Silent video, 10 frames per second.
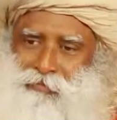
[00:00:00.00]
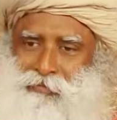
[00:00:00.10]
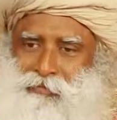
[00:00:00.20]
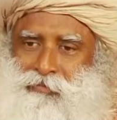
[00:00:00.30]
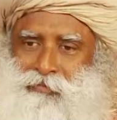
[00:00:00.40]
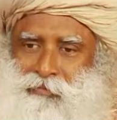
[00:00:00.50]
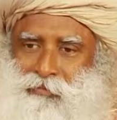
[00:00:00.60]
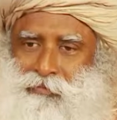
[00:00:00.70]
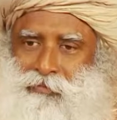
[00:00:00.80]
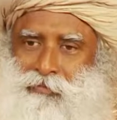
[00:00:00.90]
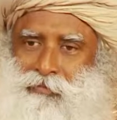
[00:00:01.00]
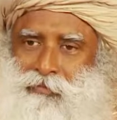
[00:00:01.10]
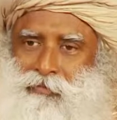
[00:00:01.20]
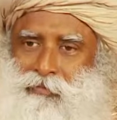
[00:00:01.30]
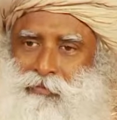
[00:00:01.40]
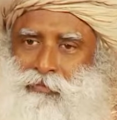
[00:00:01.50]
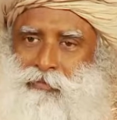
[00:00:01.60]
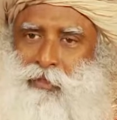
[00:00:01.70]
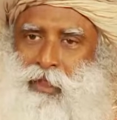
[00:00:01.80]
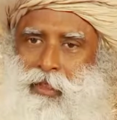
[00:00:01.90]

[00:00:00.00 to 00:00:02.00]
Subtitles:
(no one is talking)